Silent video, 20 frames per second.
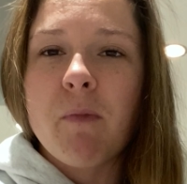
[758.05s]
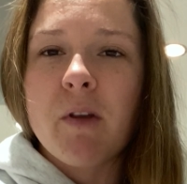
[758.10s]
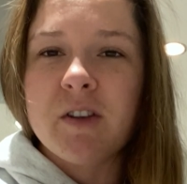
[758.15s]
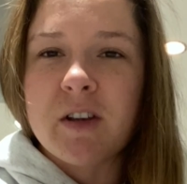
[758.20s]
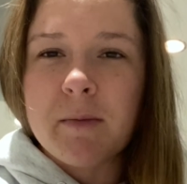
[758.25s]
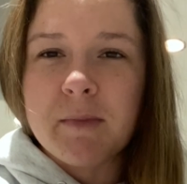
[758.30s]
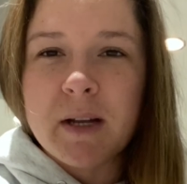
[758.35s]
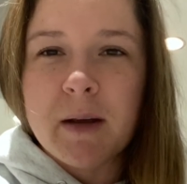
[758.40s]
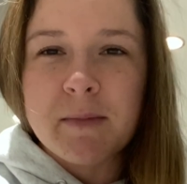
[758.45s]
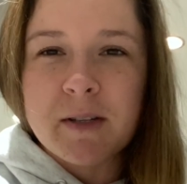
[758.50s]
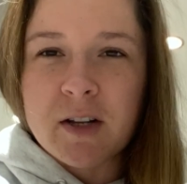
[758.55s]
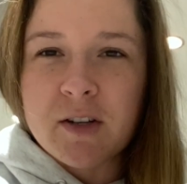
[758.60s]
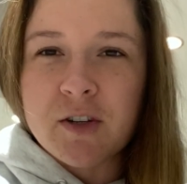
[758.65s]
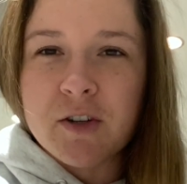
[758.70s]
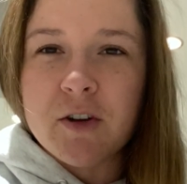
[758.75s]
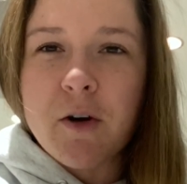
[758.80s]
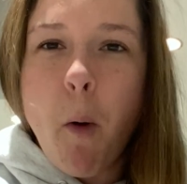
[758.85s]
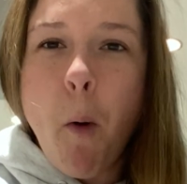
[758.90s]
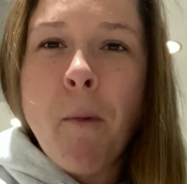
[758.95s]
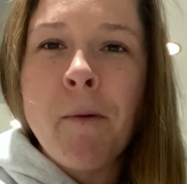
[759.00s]
Sometimes I'll
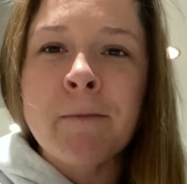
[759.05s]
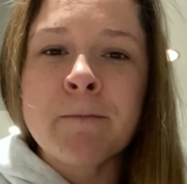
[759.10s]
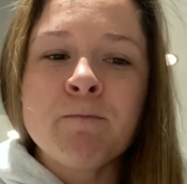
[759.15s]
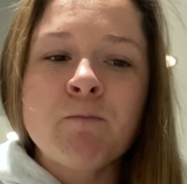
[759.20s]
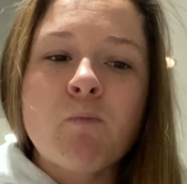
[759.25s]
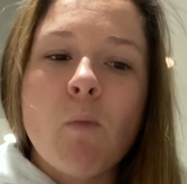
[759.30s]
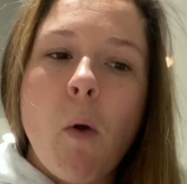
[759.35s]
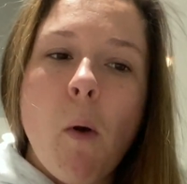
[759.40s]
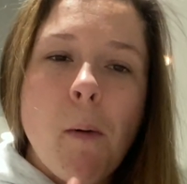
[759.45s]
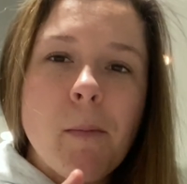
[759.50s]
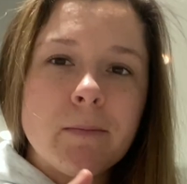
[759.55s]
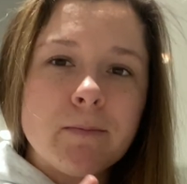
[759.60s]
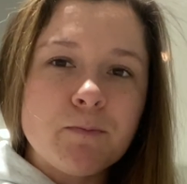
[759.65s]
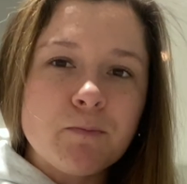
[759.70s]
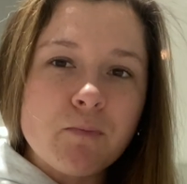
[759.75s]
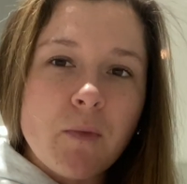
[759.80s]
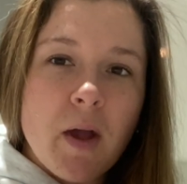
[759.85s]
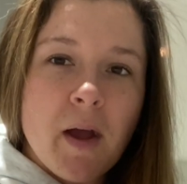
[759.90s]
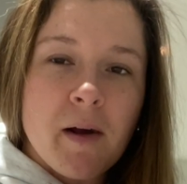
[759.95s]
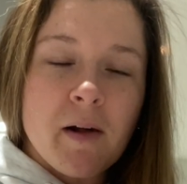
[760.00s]
do
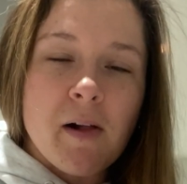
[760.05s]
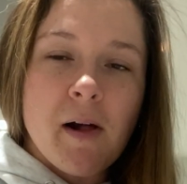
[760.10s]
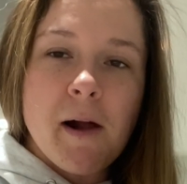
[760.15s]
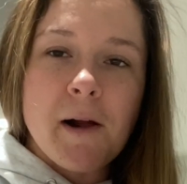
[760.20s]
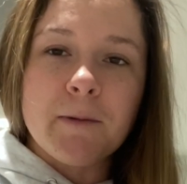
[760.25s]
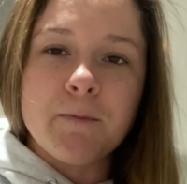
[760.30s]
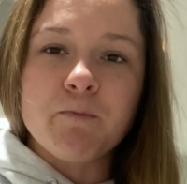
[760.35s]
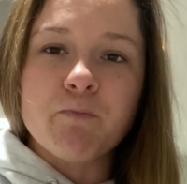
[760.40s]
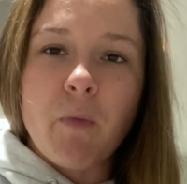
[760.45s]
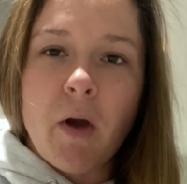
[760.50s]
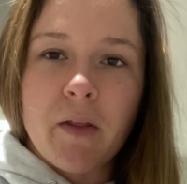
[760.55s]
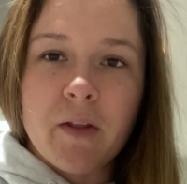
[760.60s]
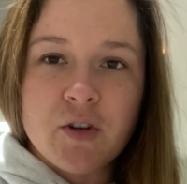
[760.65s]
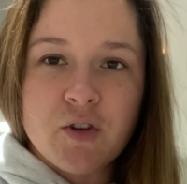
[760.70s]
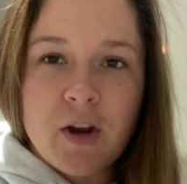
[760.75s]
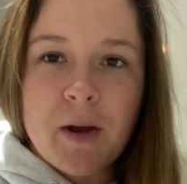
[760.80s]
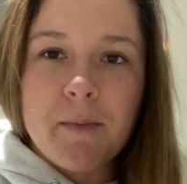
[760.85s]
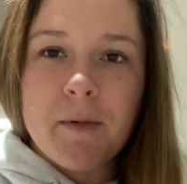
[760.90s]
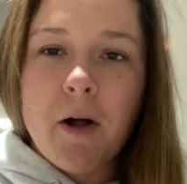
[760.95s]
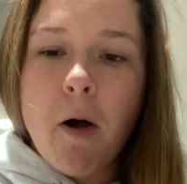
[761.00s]
incline on the
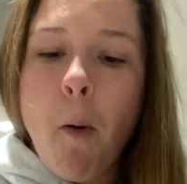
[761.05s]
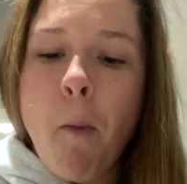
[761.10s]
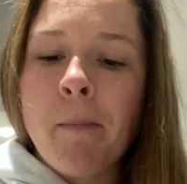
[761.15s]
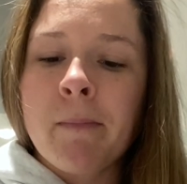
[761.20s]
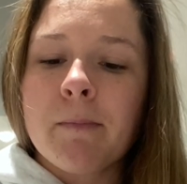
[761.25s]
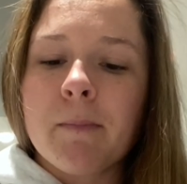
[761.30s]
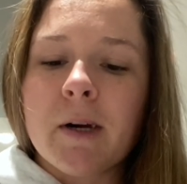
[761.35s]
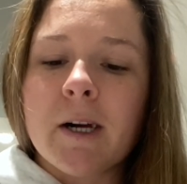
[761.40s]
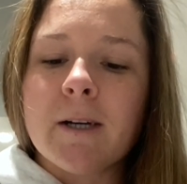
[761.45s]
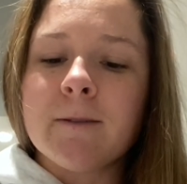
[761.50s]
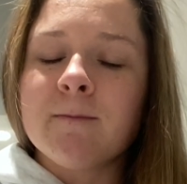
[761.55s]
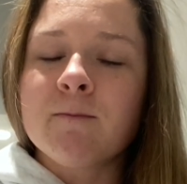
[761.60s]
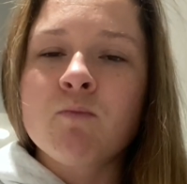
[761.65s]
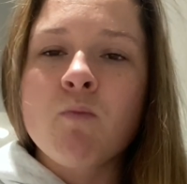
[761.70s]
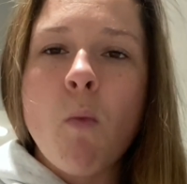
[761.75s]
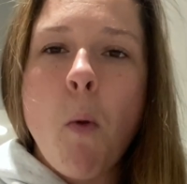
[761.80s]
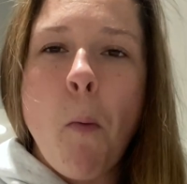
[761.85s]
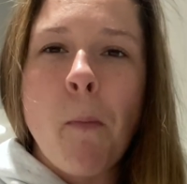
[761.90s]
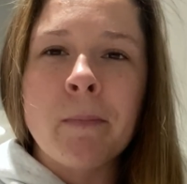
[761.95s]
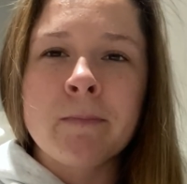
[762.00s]
treadmill, but
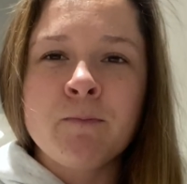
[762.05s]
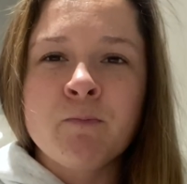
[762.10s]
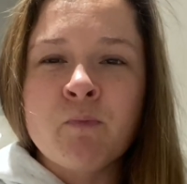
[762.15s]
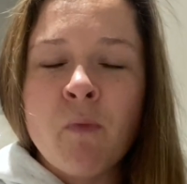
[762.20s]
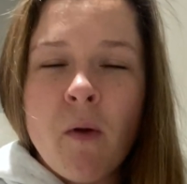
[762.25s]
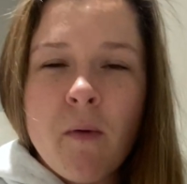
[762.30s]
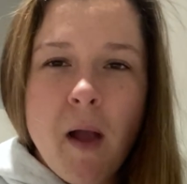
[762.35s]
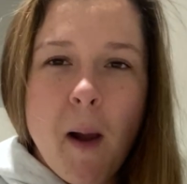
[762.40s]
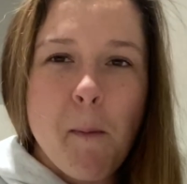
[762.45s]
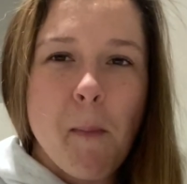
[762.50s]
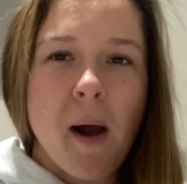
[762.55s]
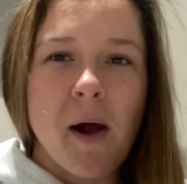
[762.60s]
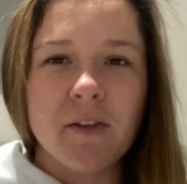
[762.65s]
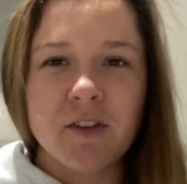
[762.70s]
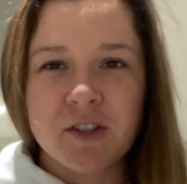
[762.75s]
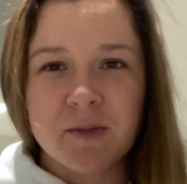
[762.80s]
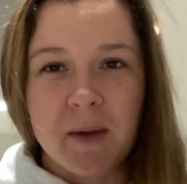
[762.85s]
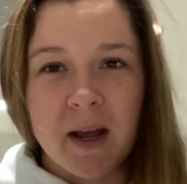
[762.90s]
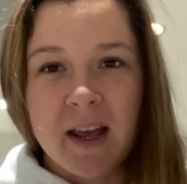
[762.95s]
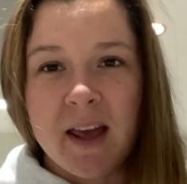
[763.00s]
it
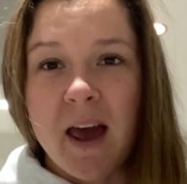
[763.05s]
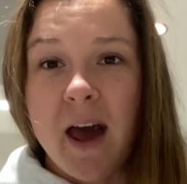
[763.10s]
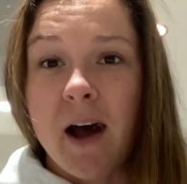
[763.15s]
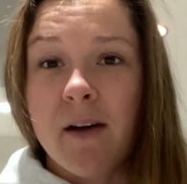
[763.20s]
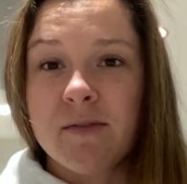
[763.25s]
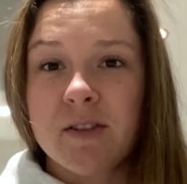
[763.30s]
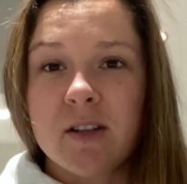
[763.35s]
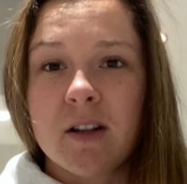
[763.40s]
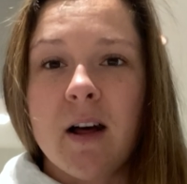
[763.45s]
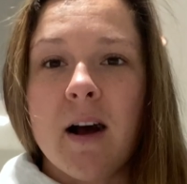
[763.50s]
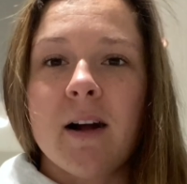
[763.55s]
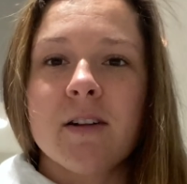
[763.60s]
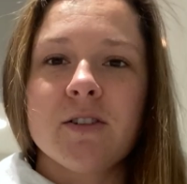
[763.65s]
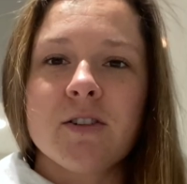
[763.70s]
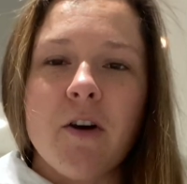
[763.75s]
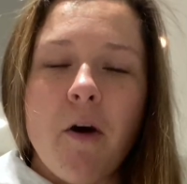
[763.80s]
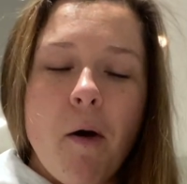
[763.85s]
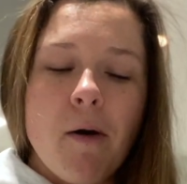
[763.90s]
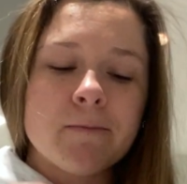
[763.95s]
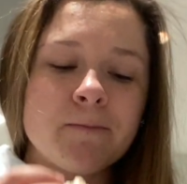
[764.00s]
bothers my calves a lot, so